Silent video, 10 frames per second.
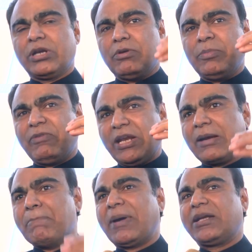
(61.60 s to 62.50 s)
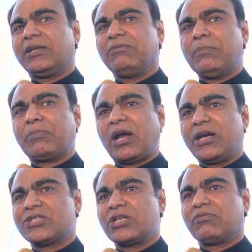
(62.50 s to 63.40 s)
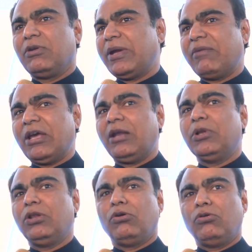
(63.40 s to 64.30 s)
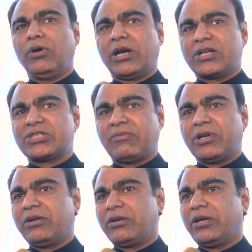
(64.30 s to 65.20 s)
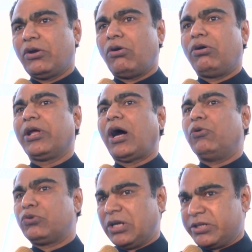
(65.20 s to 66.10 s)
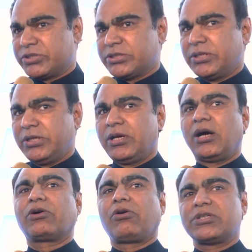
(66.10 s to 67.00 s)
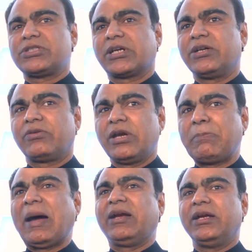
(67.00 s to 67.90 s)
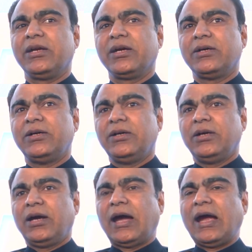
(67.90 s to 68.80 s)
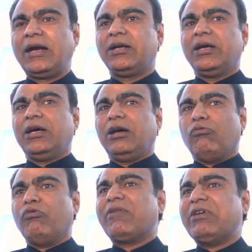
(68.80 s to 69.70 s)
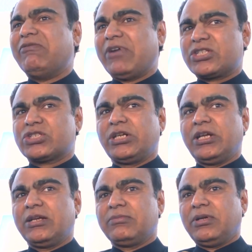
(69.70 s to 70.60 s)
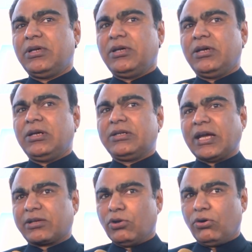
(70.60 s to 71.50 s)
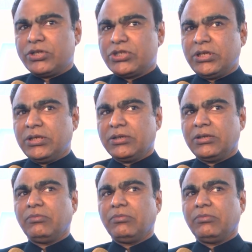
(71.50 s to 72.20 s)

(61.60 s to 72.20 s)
it will be very competitively priced. It will be available over our 700 odd outlets across the country, pan-India. And we have invested in technology,